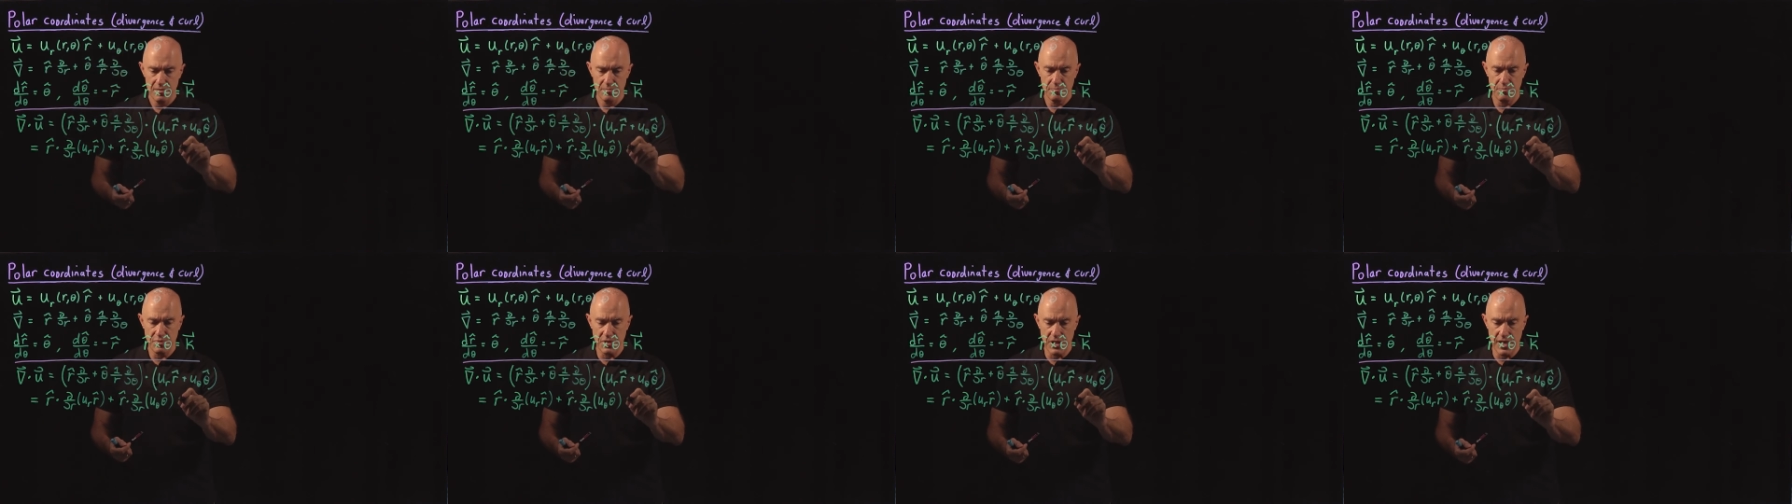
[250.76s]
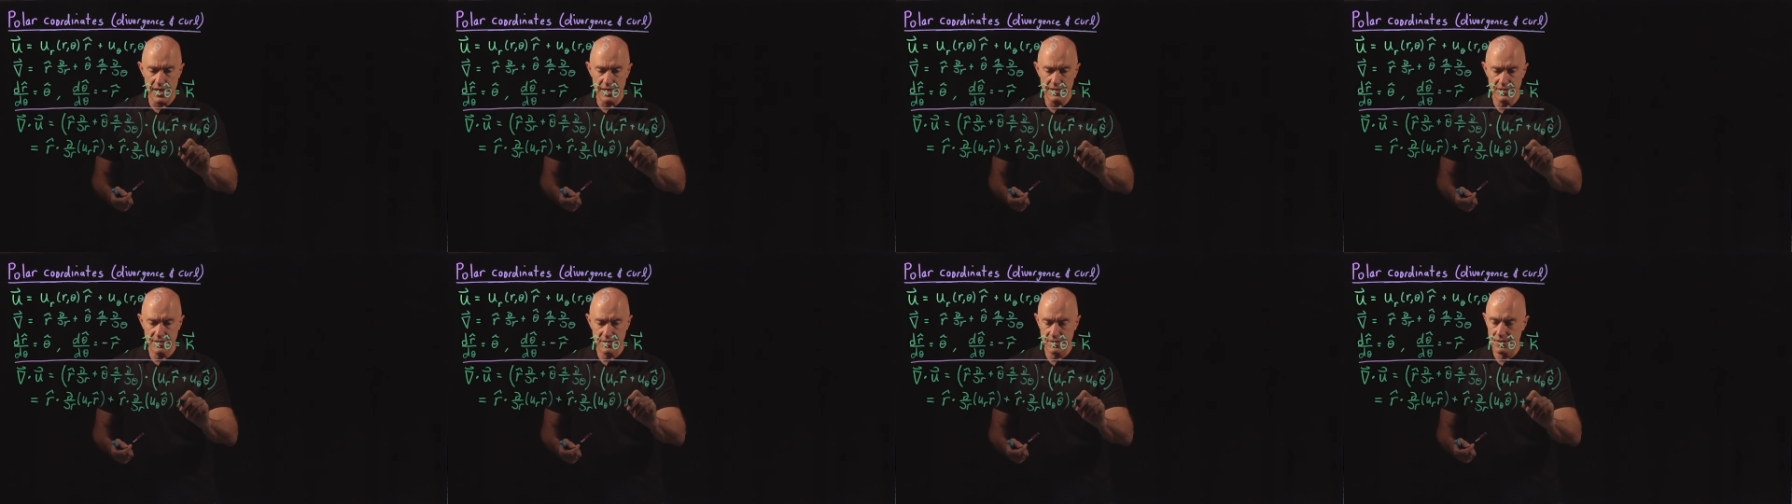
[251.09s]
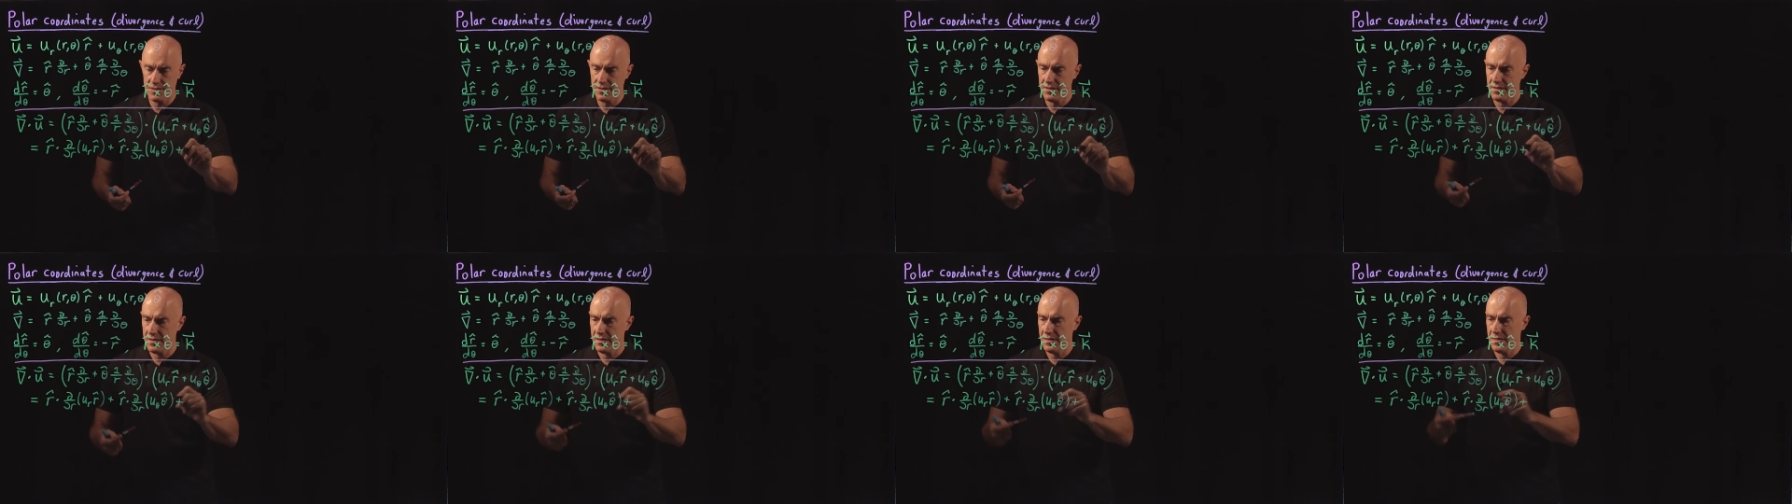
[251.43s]
plus
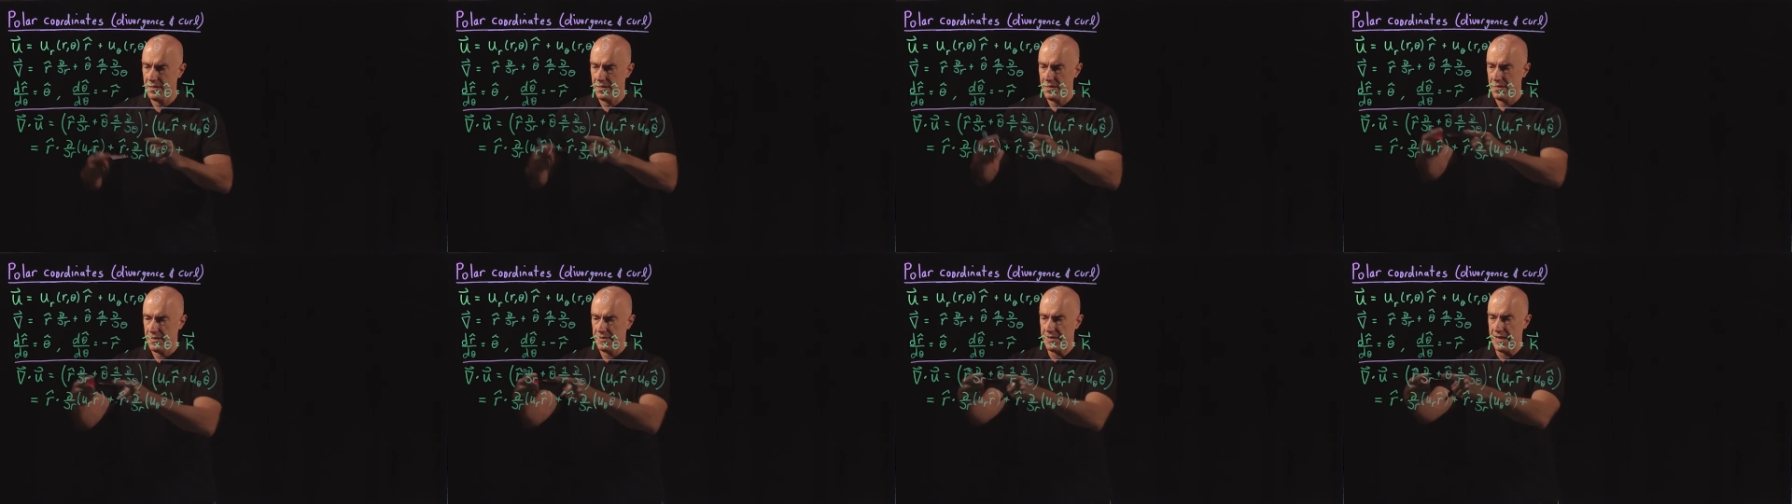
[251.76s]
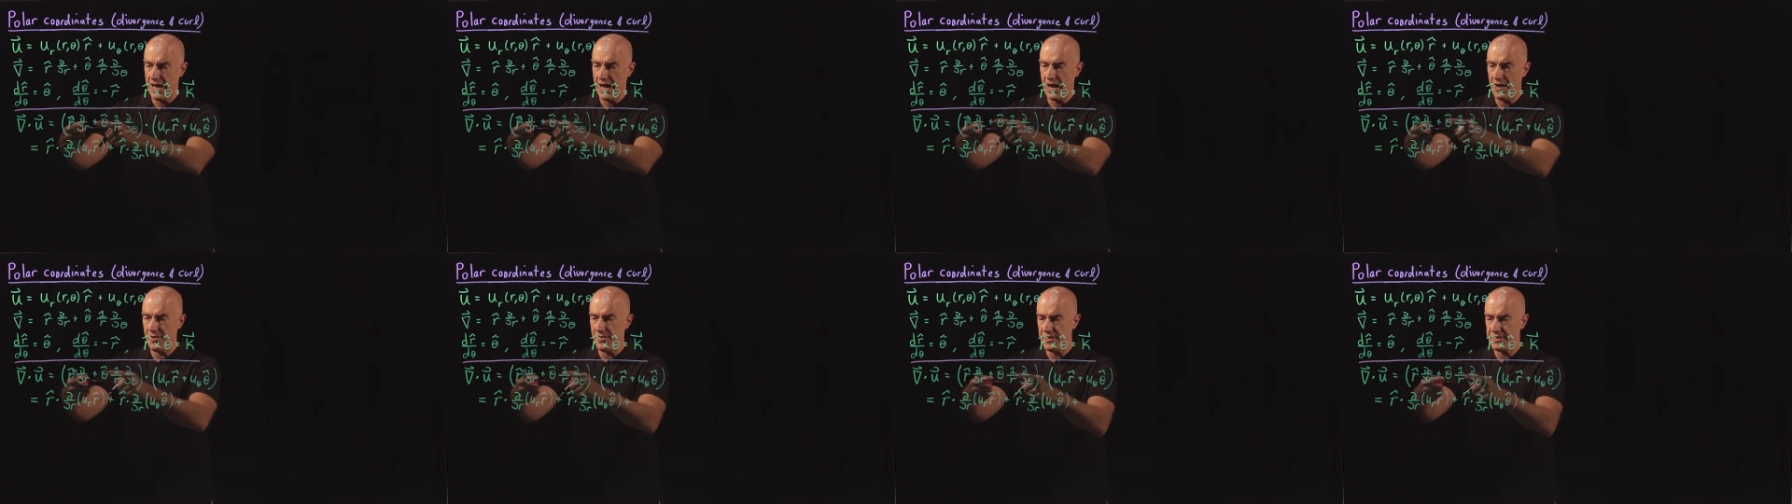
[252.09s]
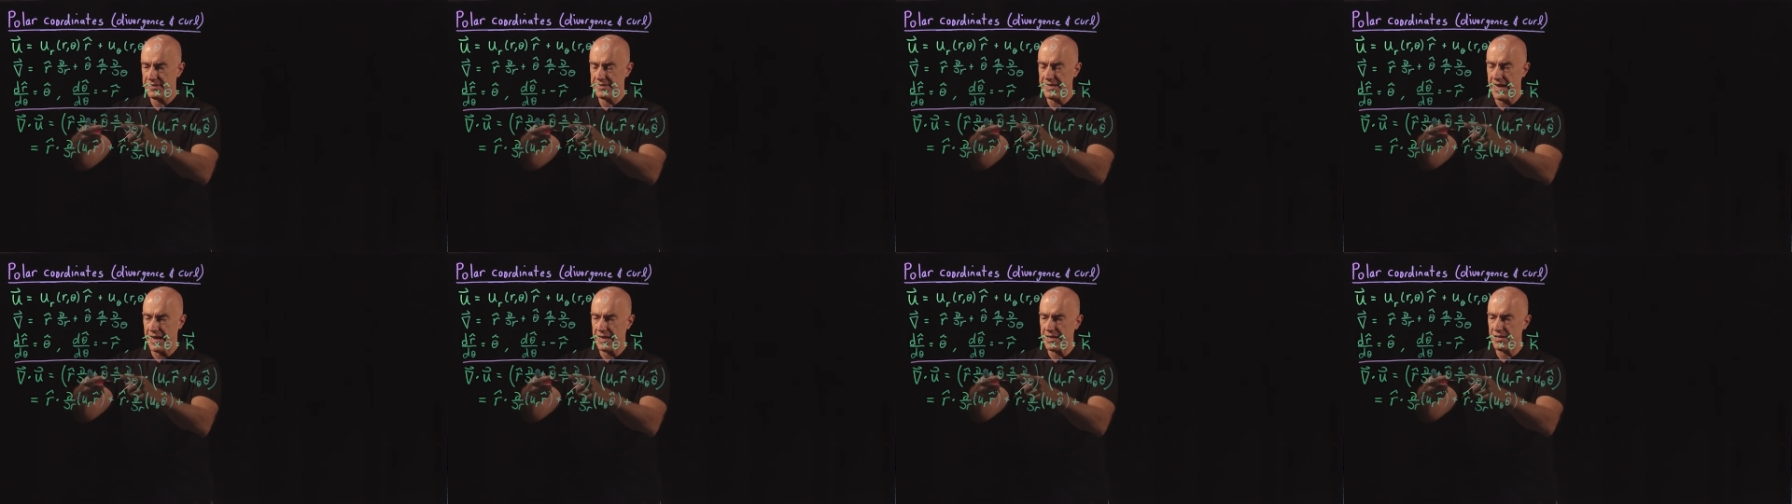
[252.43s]
now the
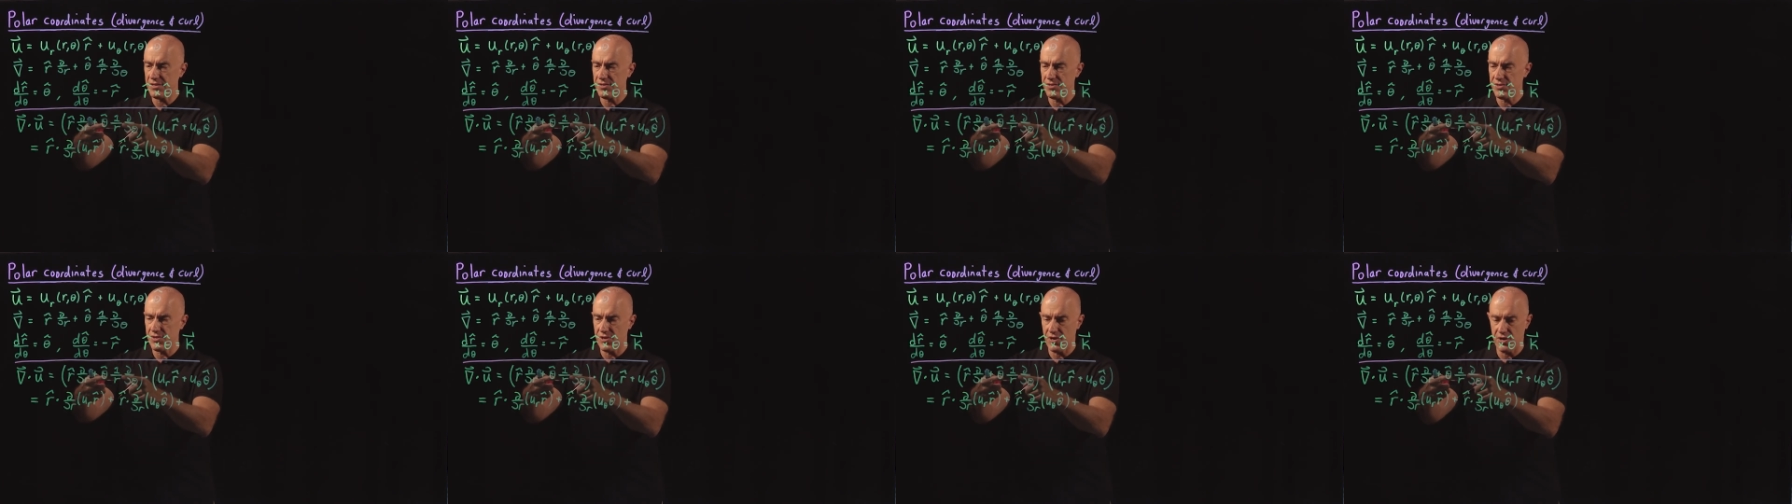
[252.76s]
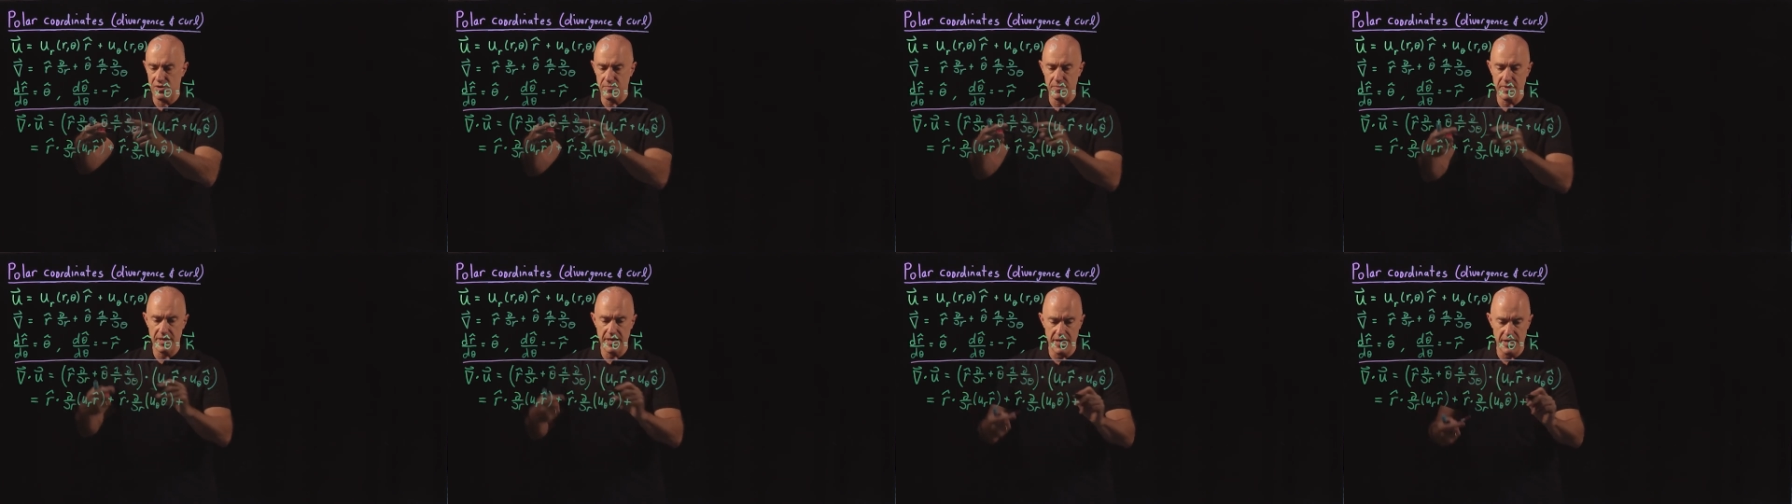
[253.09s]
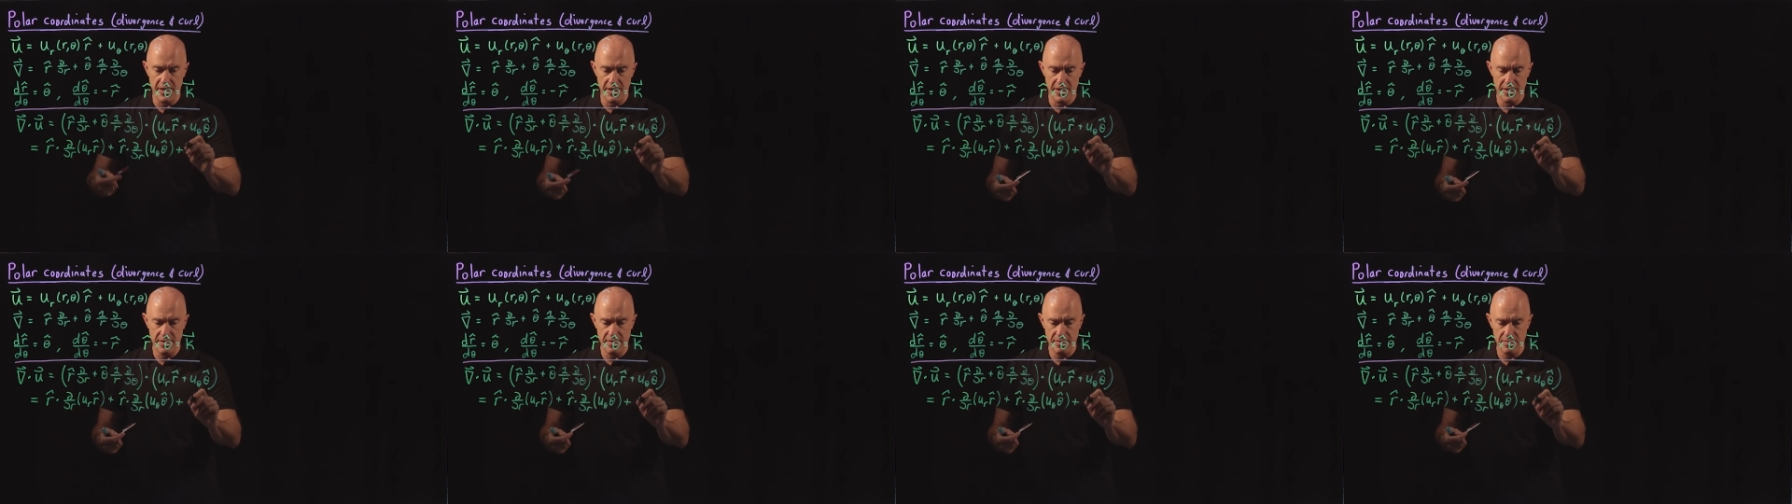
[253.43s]
second term
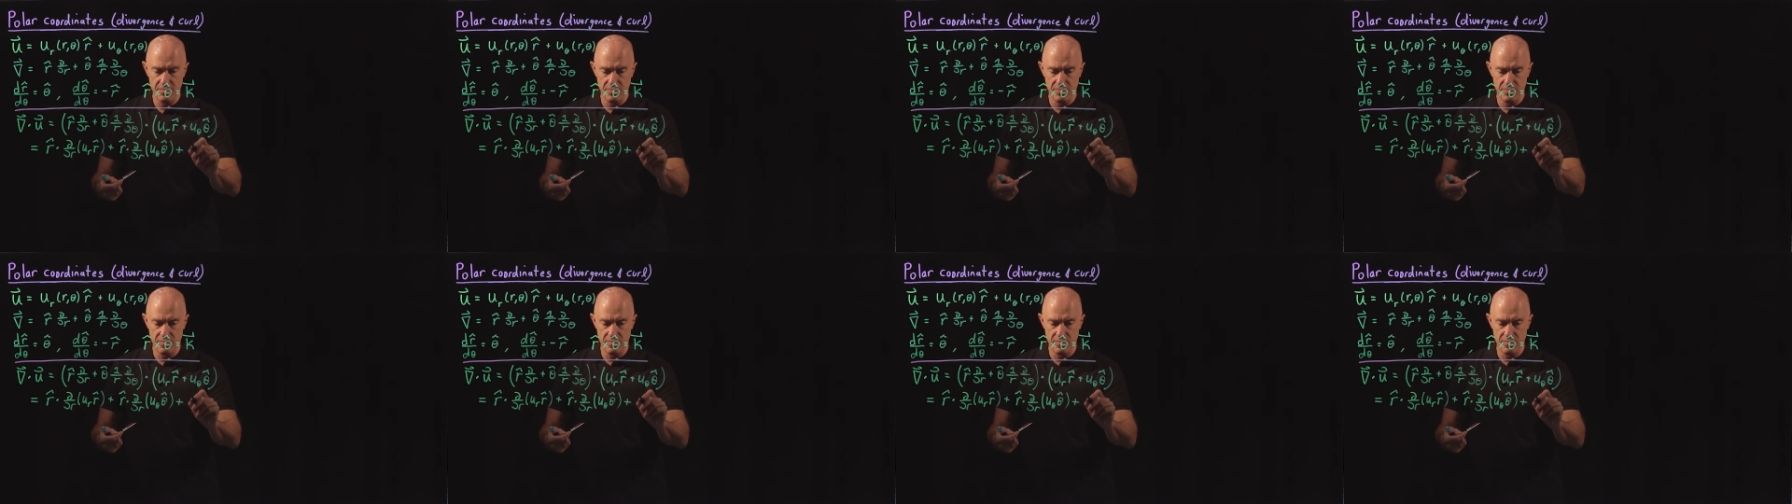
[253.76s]
here,